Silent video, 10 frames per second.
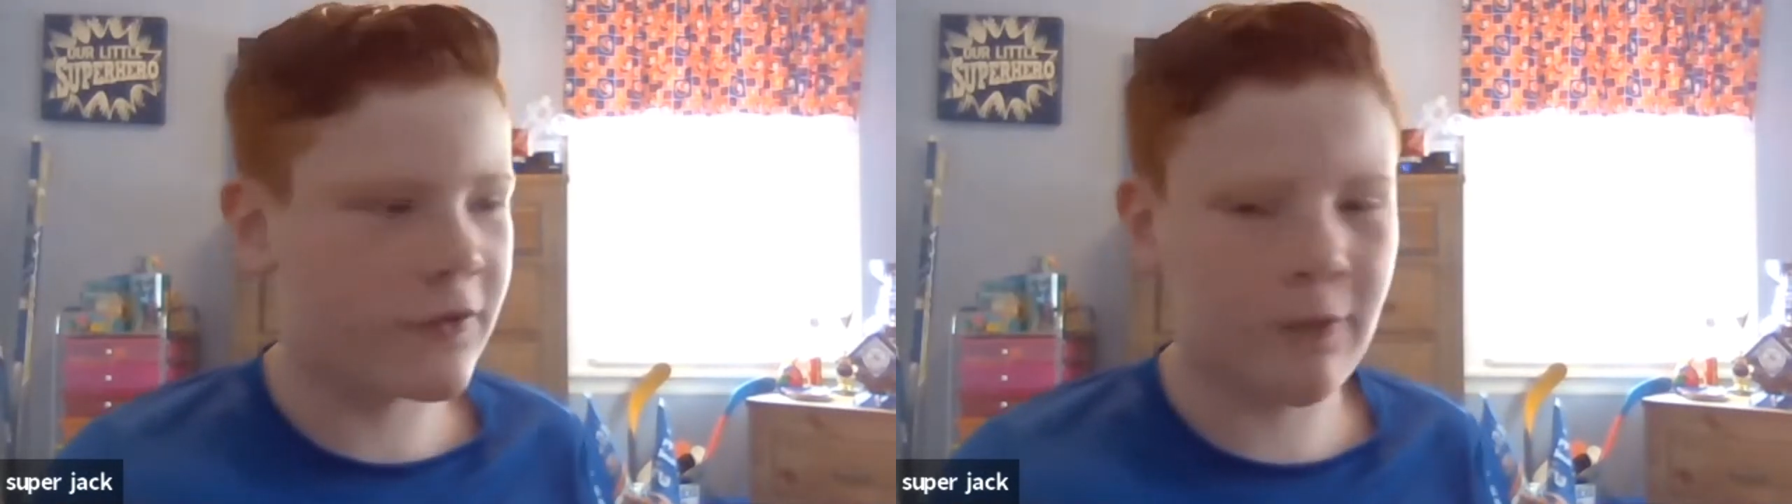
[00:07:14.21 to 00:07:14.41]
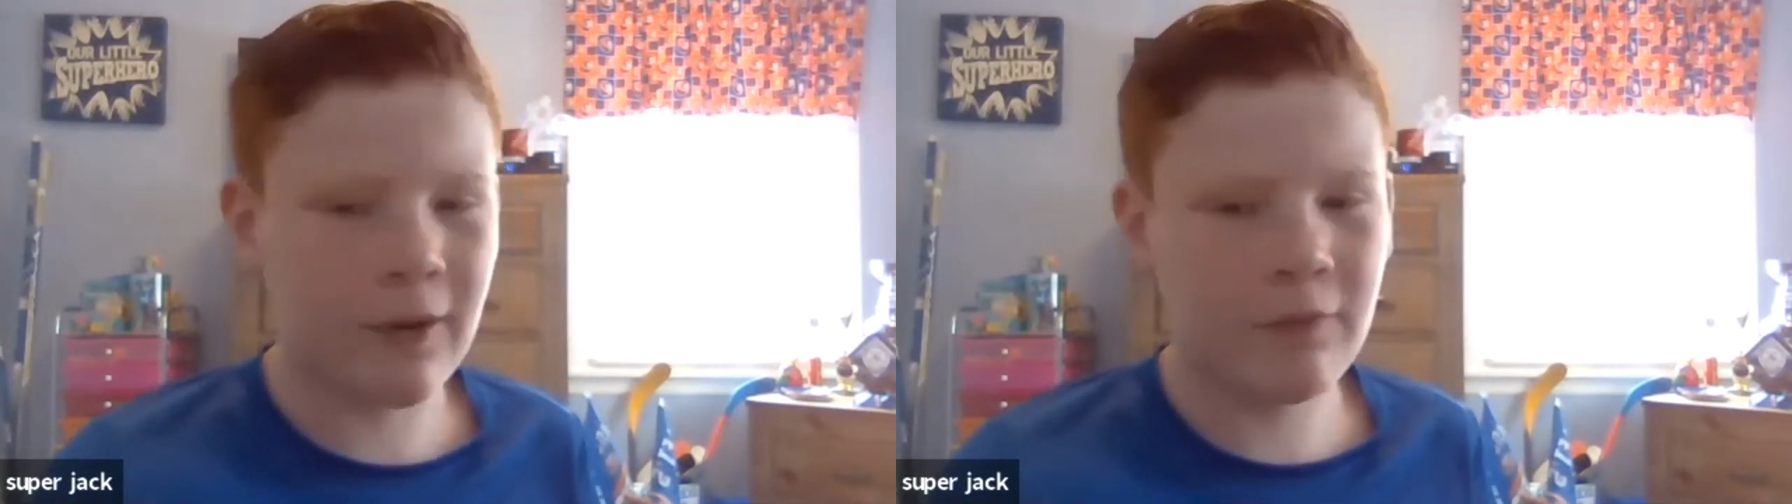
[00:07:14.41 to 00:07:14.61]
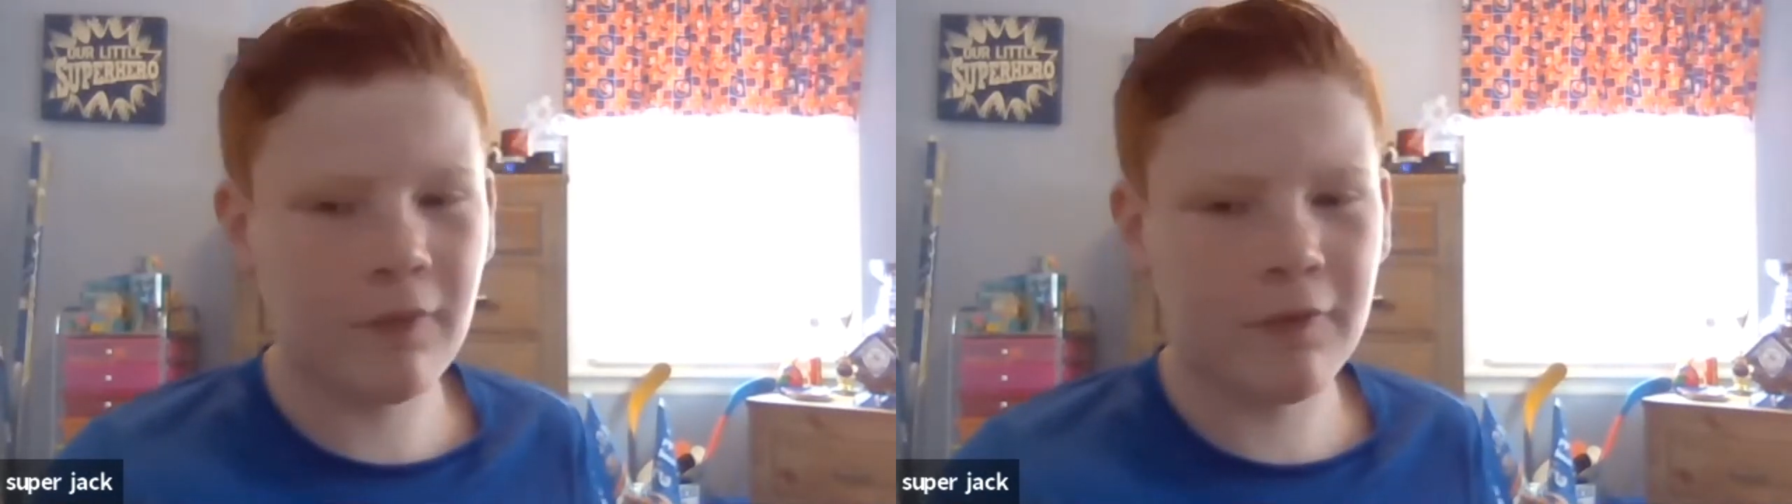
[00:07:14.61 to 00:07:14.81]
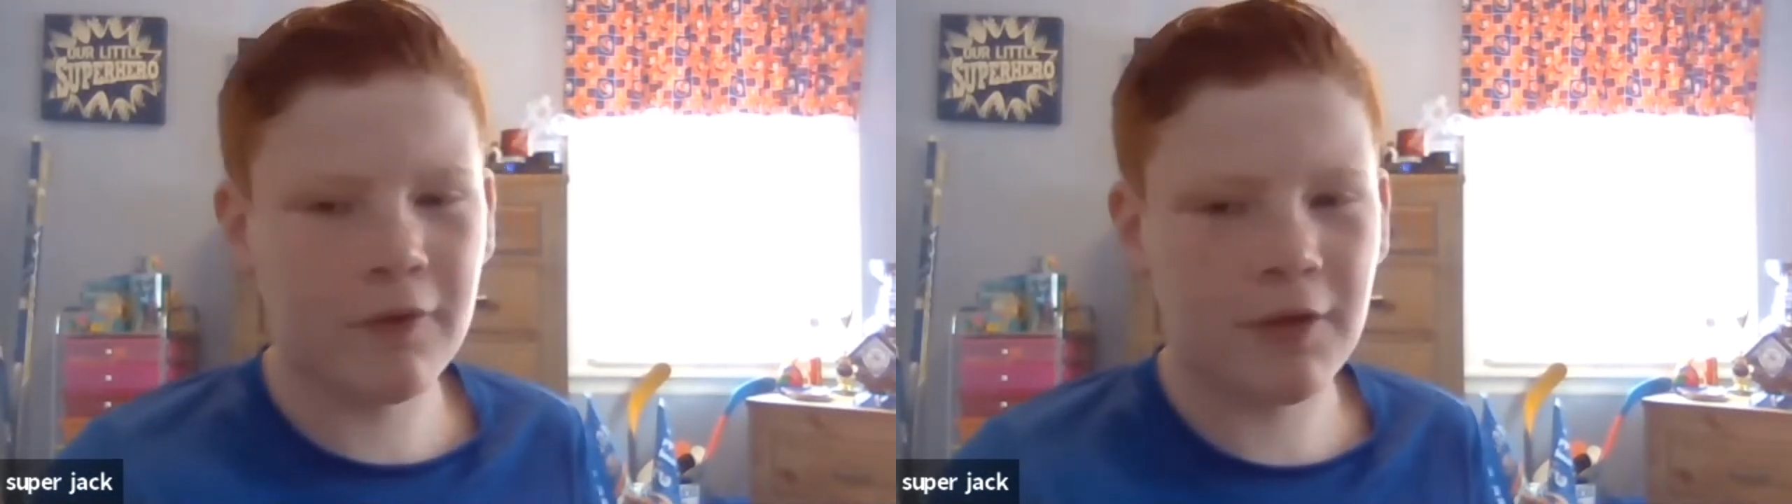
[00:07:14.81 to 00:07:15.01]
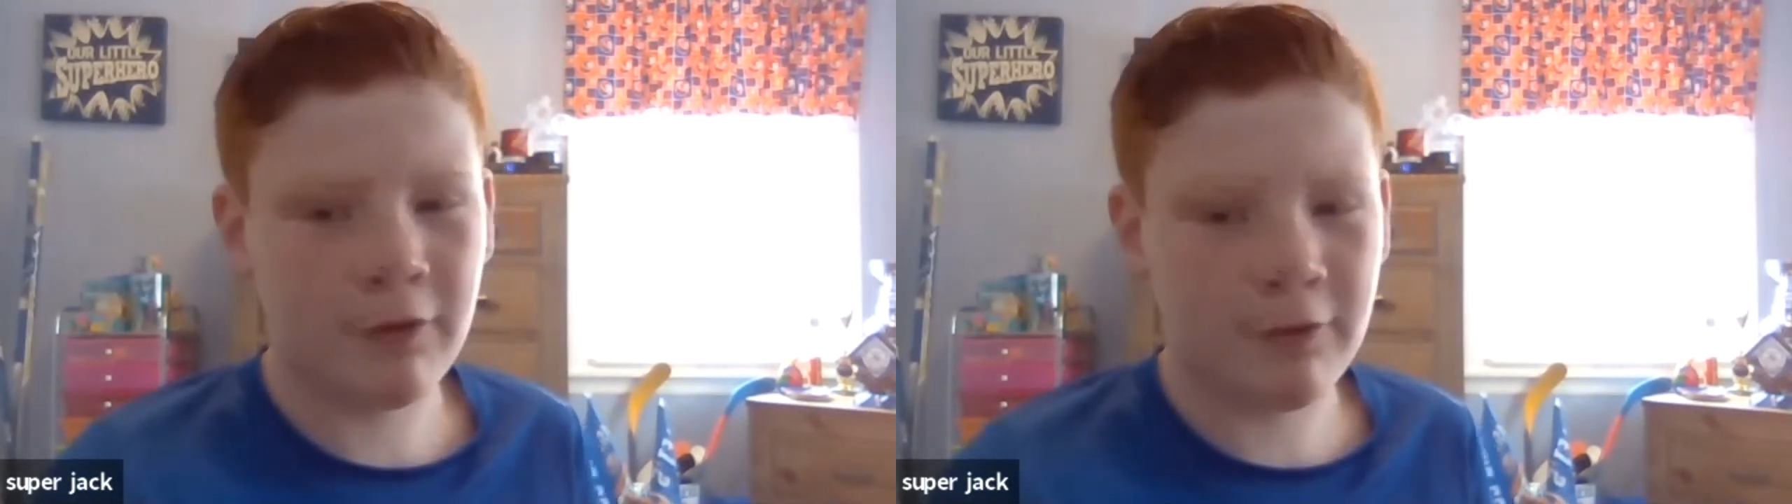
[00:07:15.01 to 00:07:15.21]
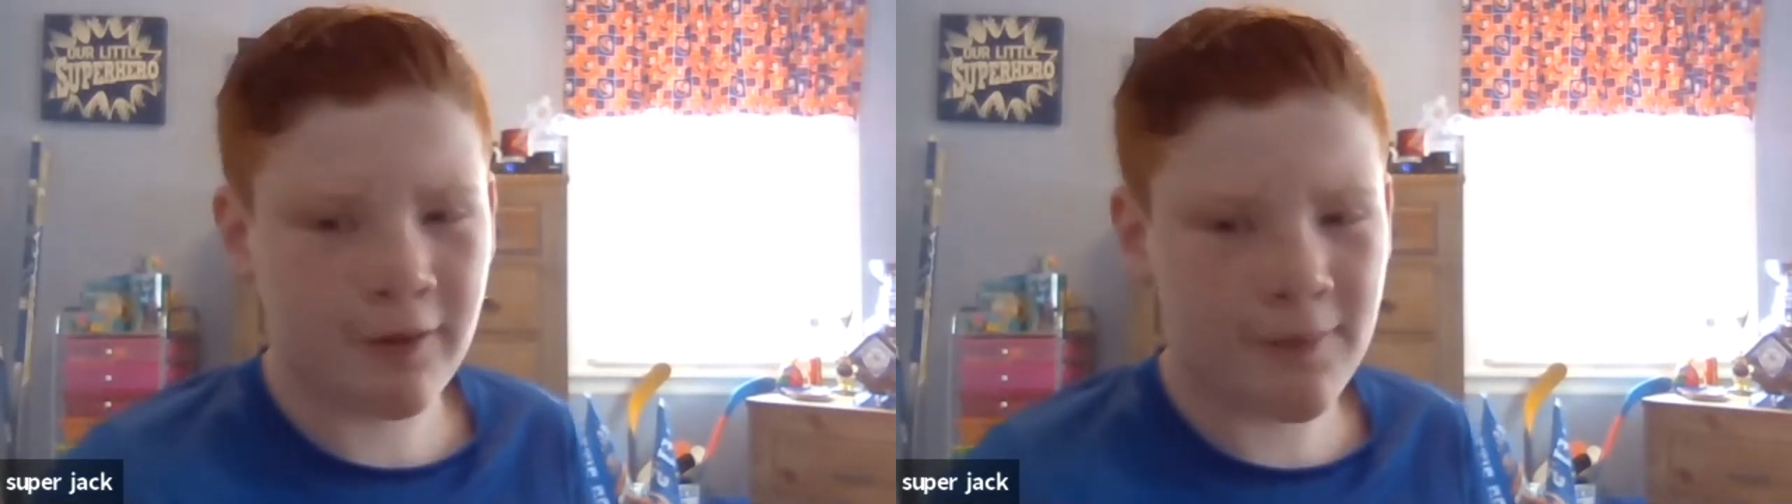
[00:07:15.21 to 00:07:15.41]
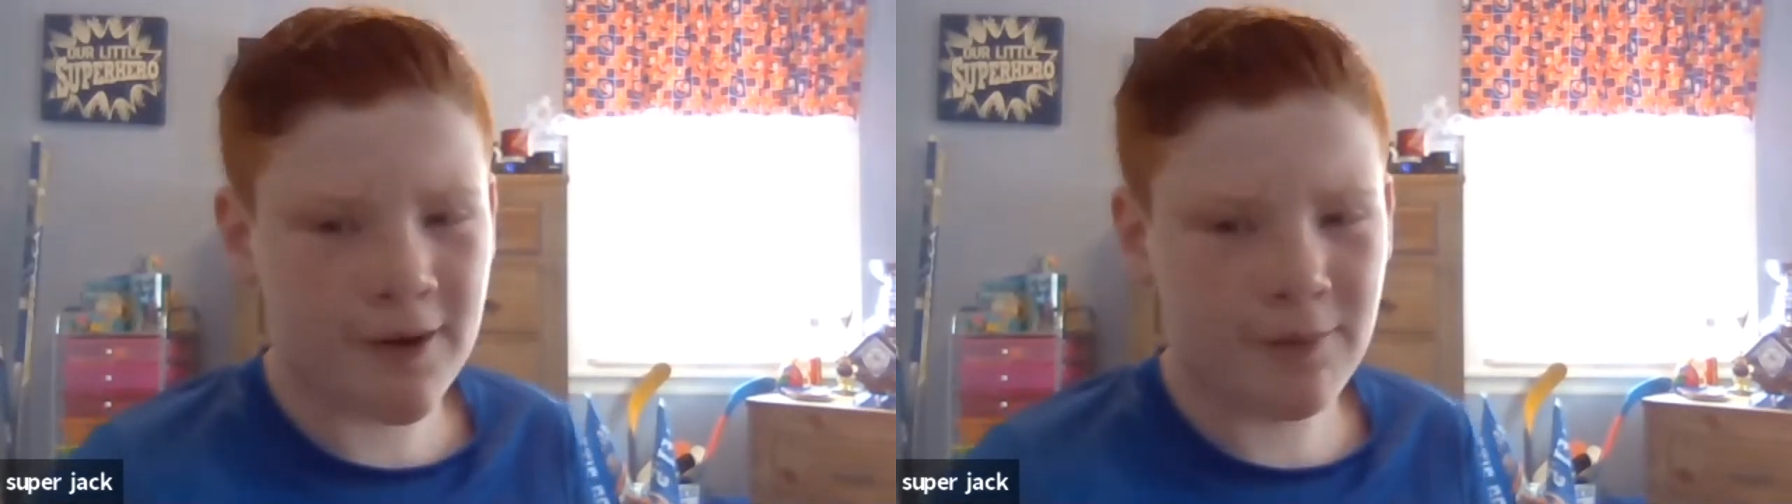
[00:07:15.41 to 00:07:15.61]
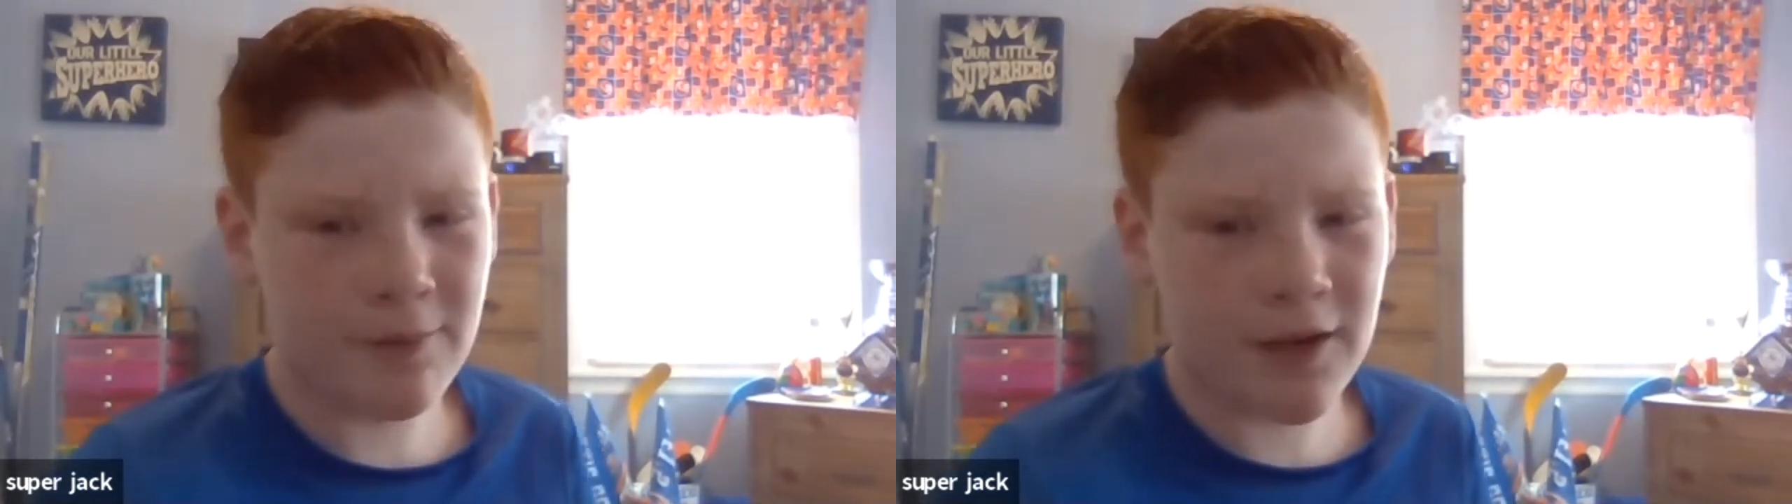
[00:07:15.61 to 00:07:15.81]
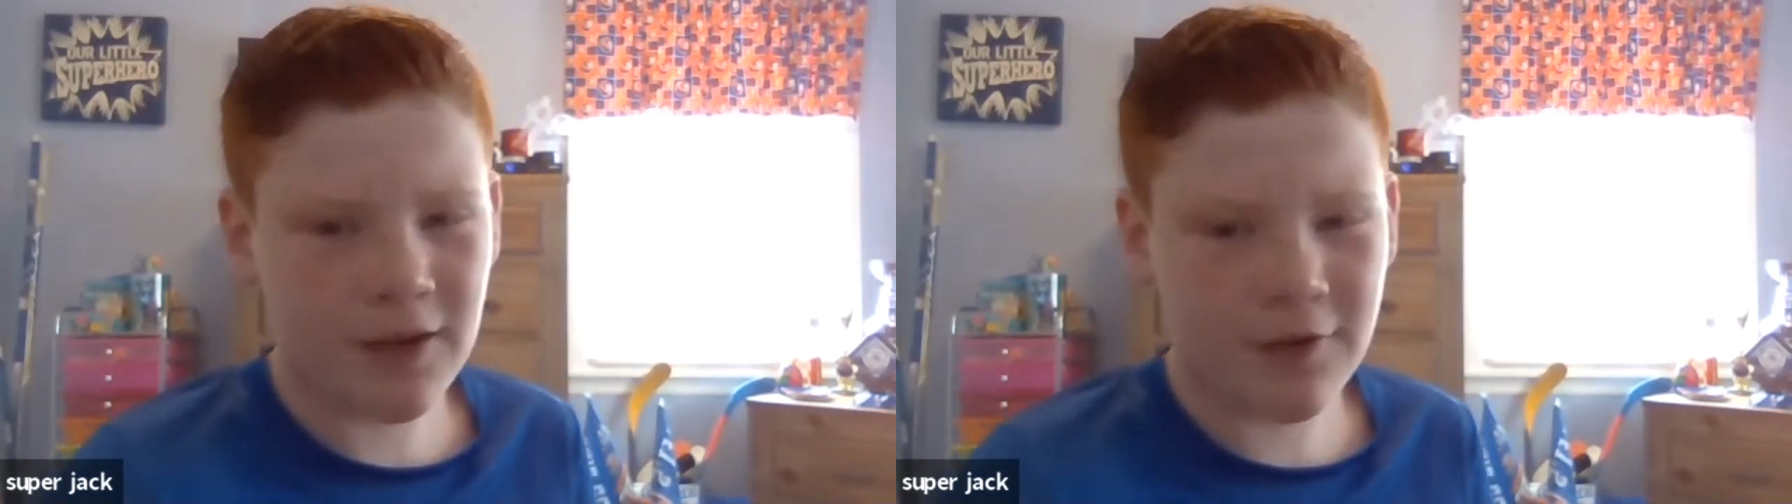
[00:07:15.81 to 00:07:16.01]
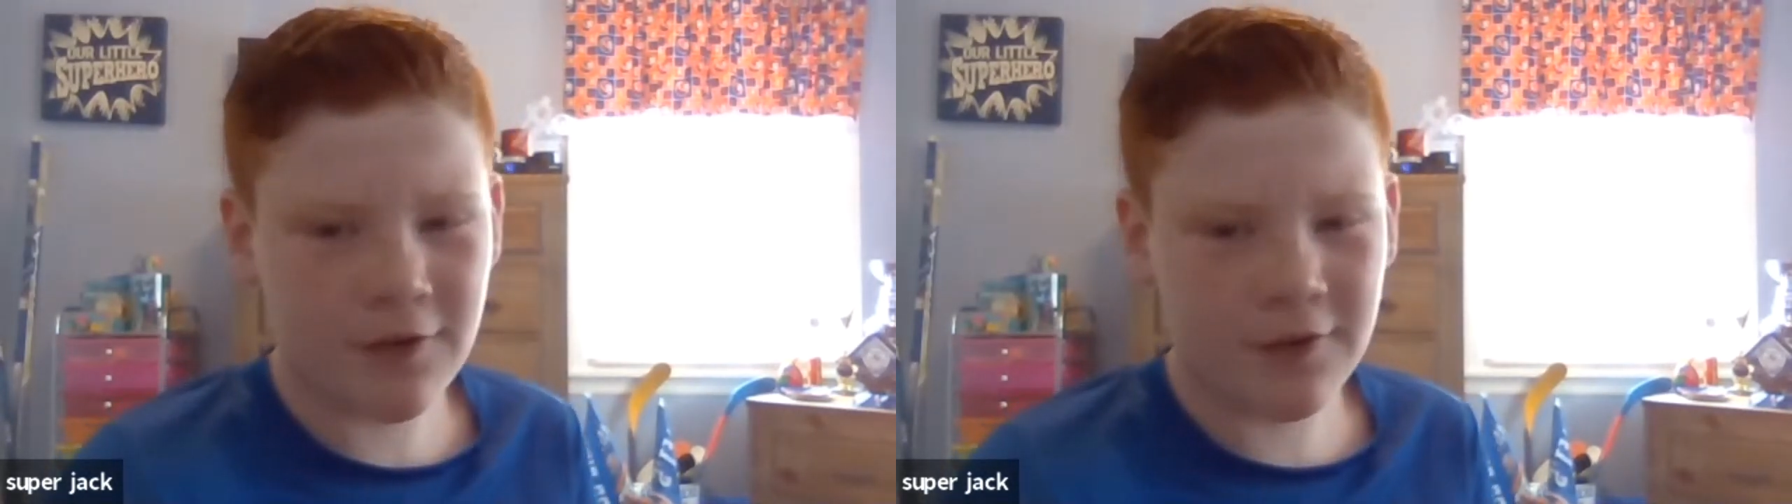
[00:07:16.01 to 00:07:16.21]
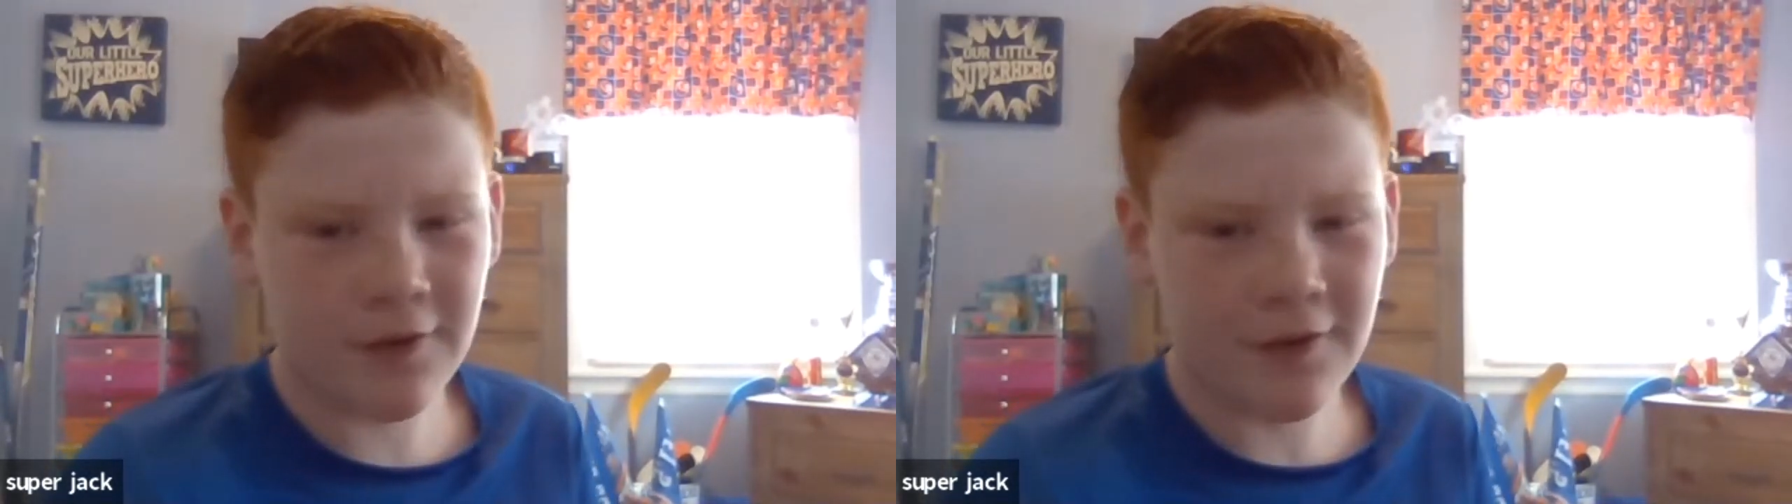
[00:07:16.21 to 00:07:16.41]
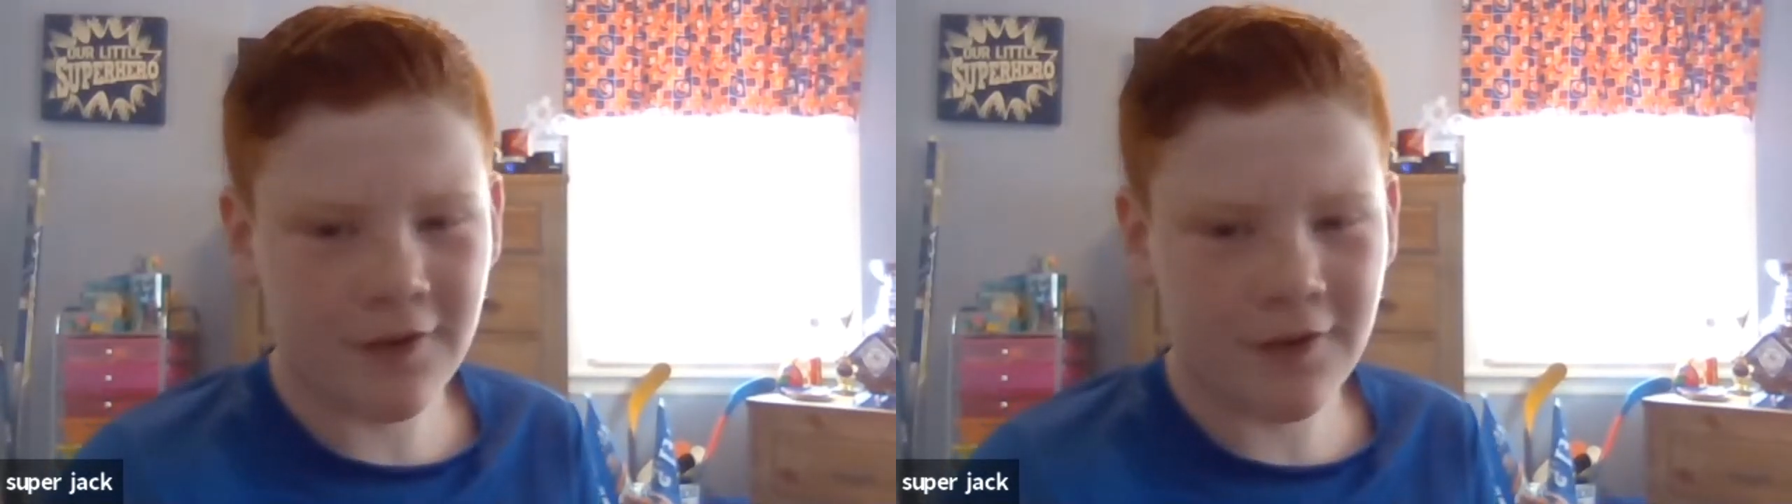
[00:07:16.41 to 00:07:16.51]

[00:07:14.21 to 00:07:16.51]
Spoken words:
so I didn't really know that many players.